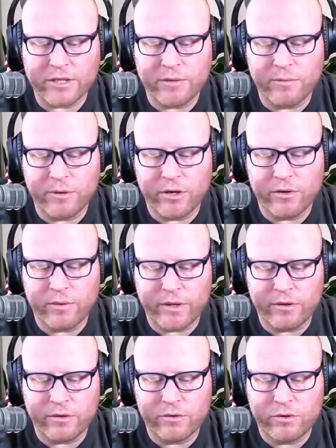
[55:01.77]
community
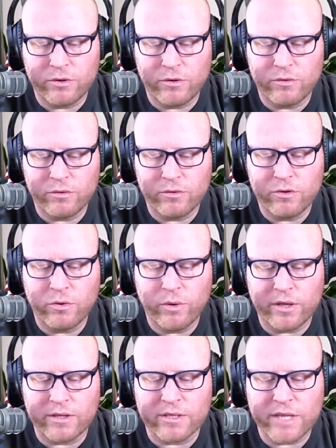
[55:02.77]

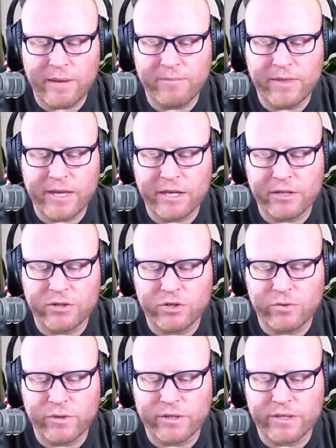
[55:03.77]
doing the same things
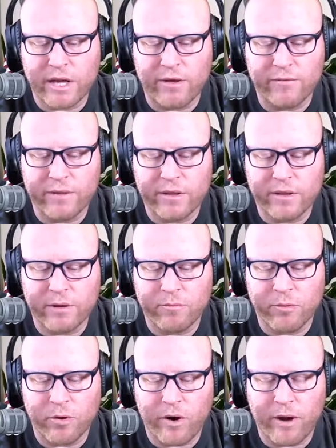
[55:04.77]
to itself that the
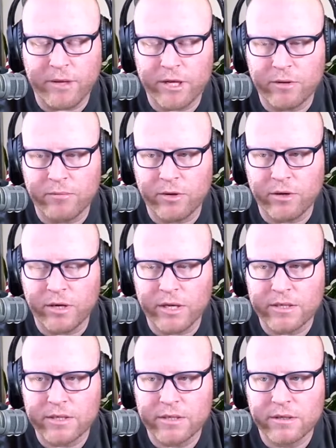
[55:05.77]
programming community
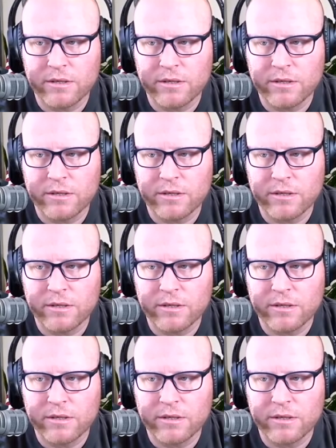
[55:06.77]
is.